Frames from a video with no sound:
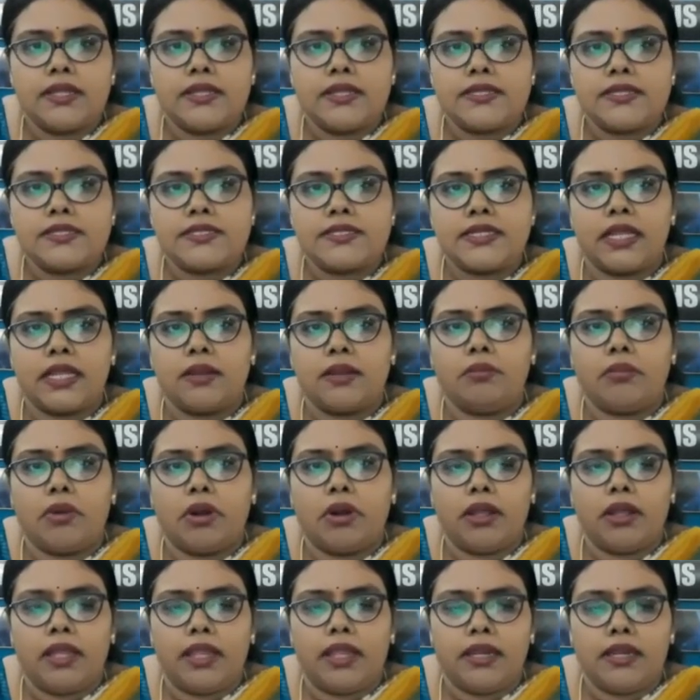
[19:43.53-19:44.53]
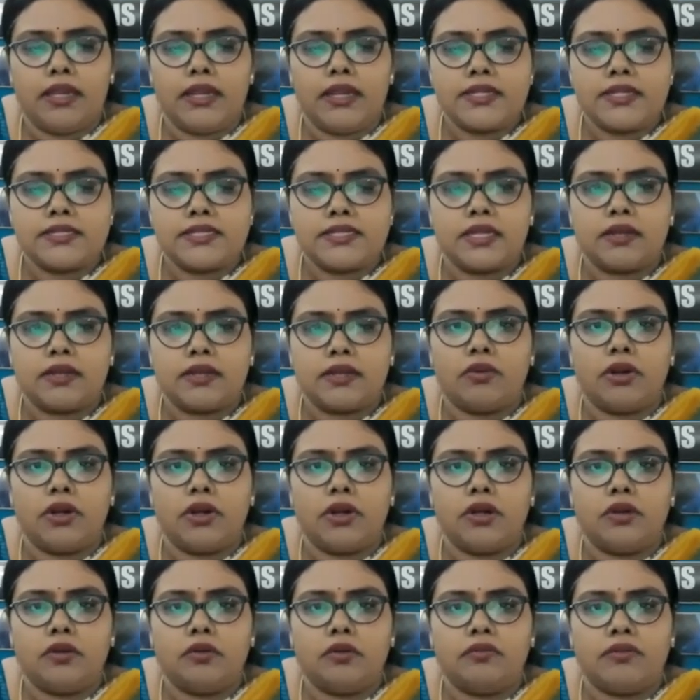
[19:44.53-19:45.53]
sigma n is
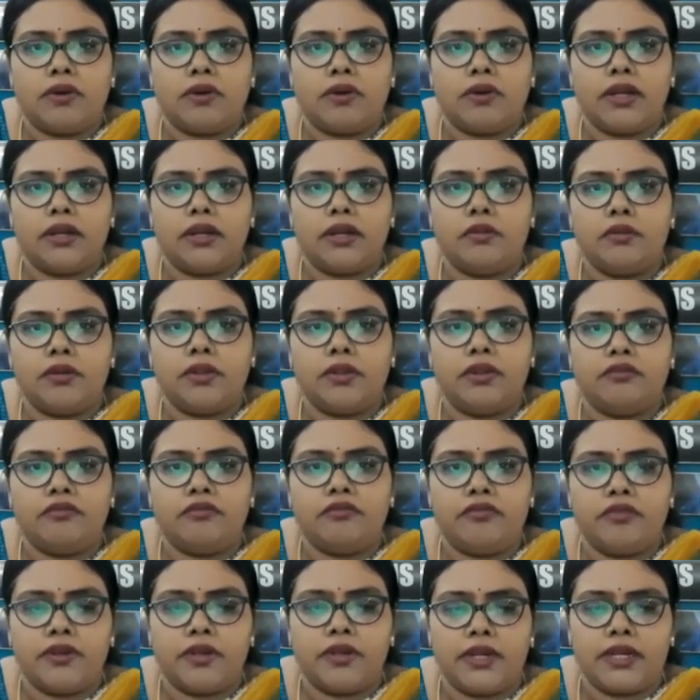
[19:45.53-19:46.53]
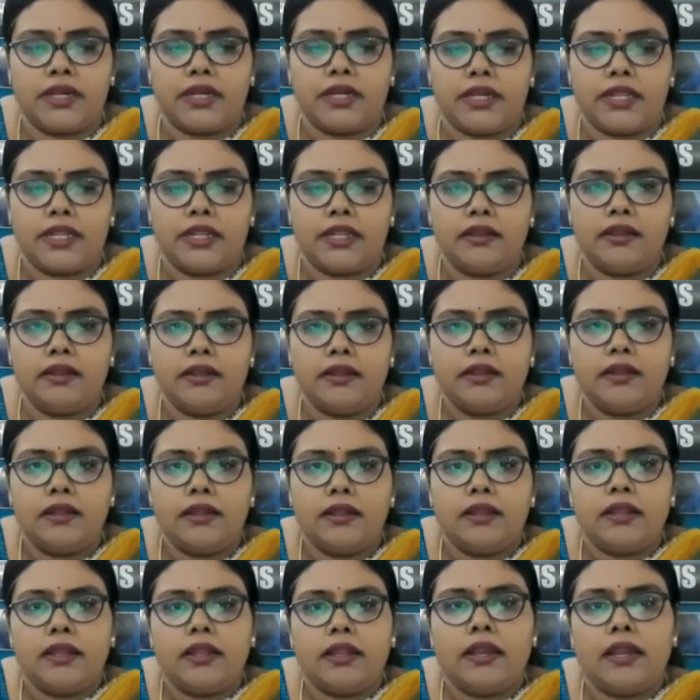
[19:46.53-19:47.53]
equal to 1 to infinity,
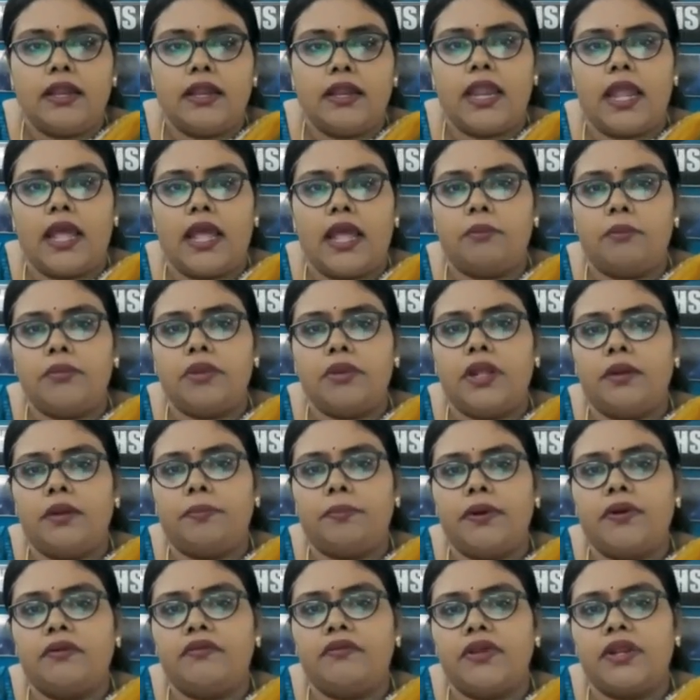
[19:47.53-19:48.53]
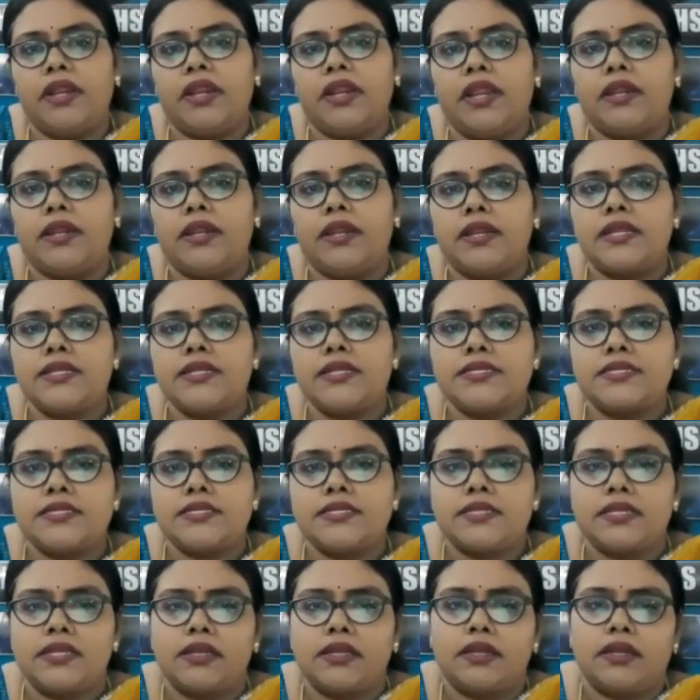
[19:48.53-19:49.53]
lambda power n
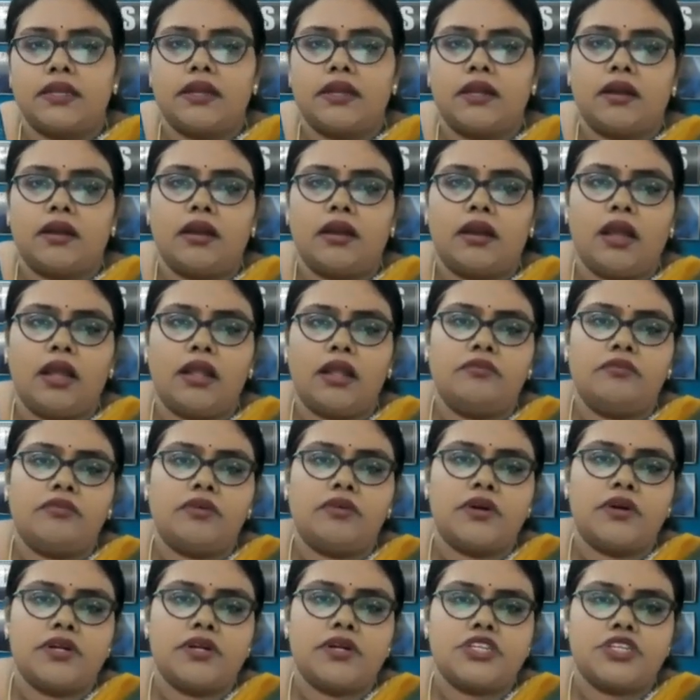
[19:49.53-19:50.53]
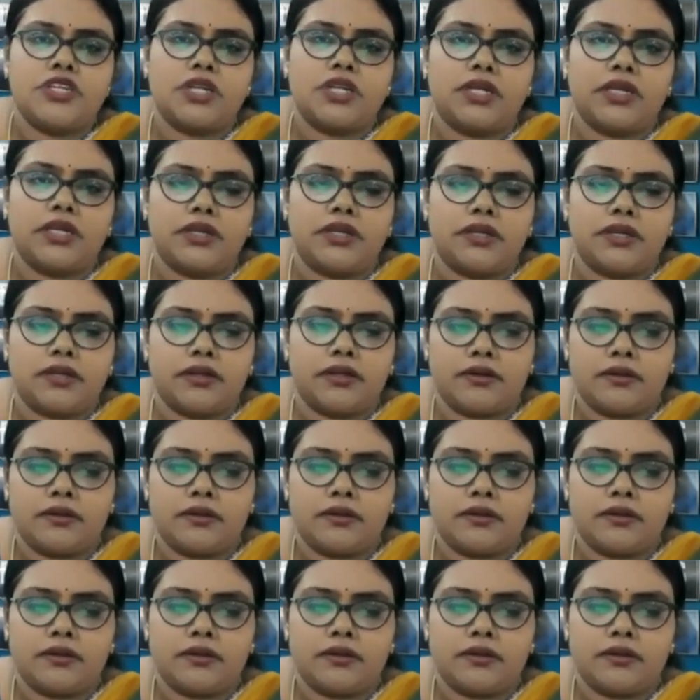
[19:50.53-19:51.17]
is convergent.